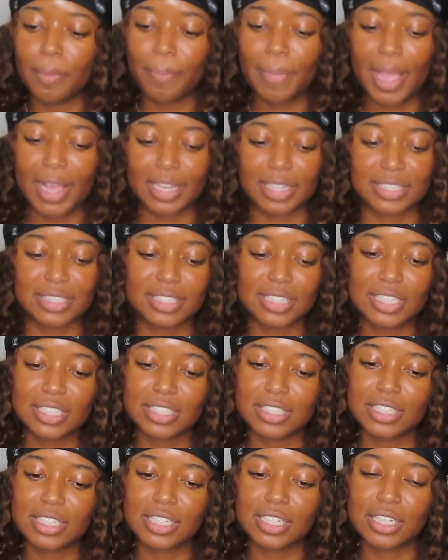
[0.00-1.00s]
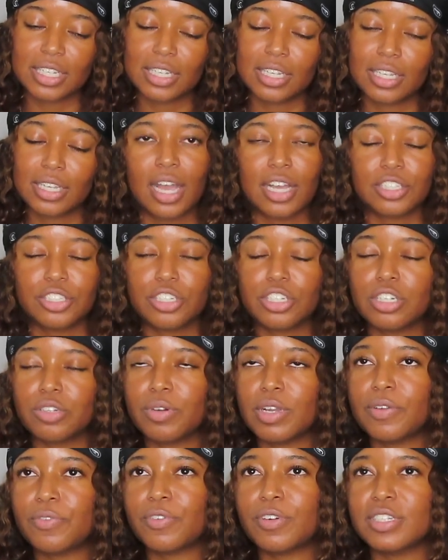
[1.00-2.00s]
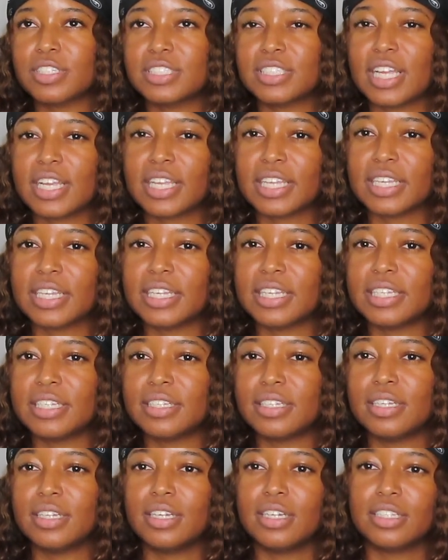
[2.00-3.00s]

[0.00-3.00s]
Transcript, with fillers: packet seasoning. I turned away for a second